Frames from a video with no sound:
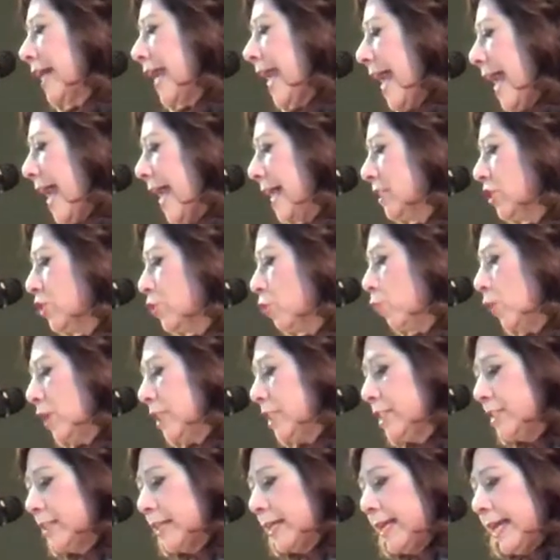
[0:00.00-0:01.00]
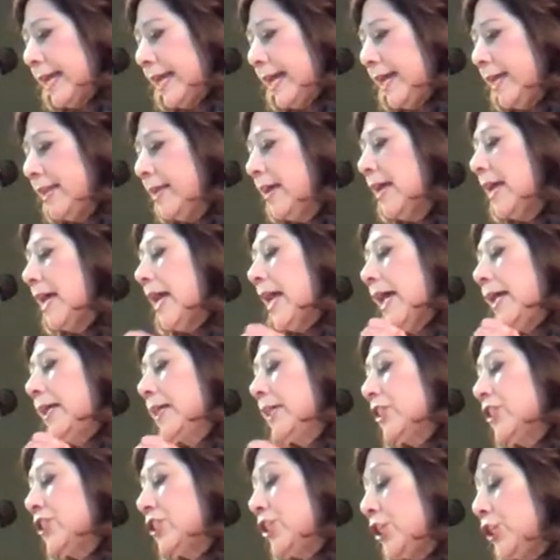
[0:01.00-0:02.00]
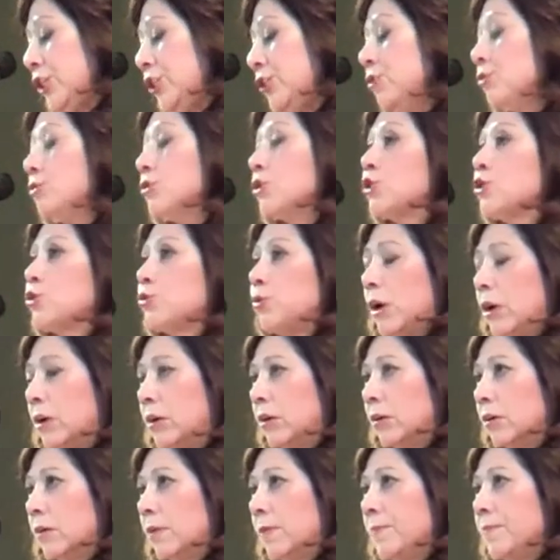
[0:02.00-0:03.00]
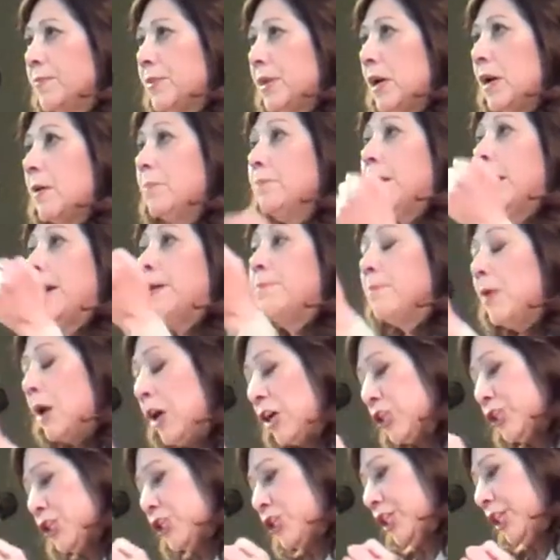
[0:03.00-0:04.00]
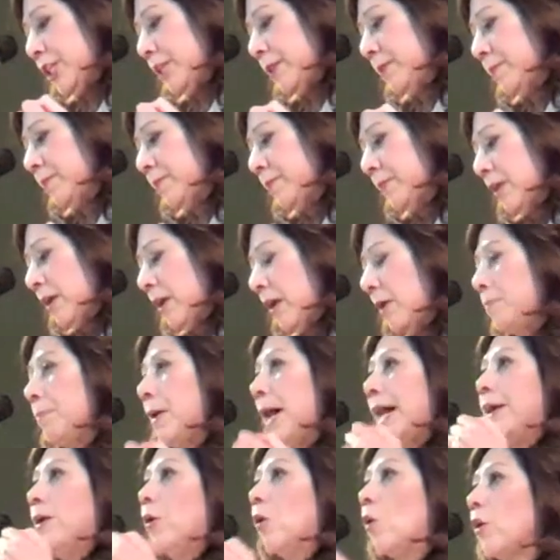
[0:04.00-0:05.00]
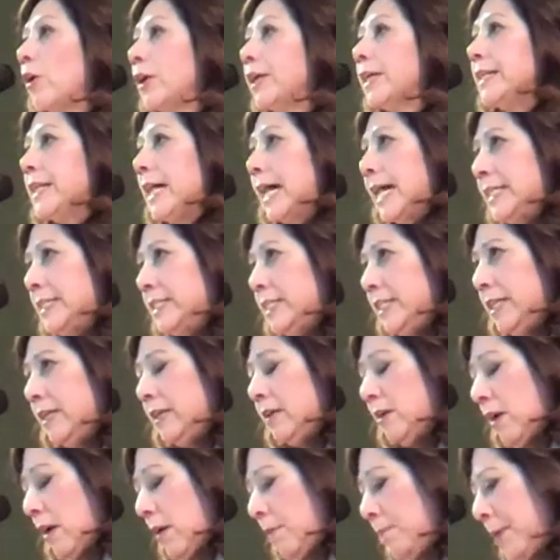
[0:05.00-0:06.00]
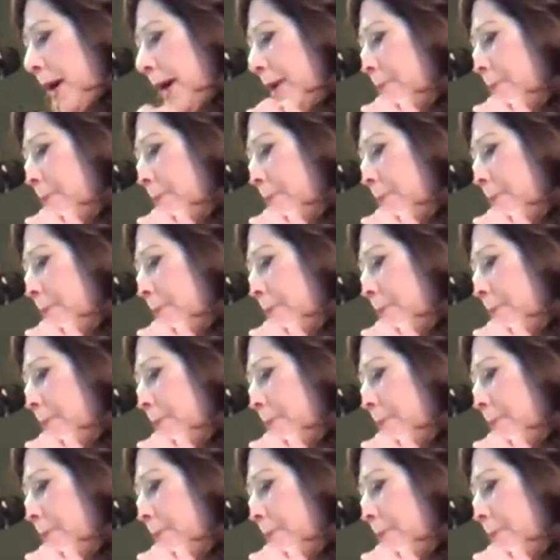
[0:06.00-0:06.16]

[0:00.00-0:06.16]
hands once again and continue the struggle by marching, by organizing, by